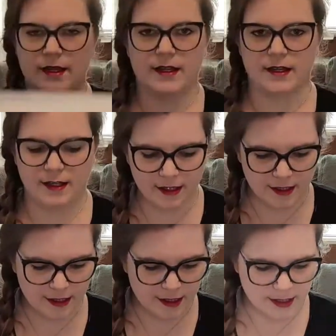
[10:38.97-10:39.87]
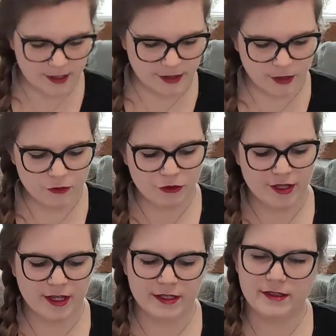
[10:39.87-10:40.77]
I don't
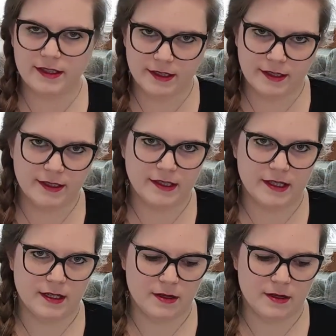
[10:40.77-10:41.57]
think I need the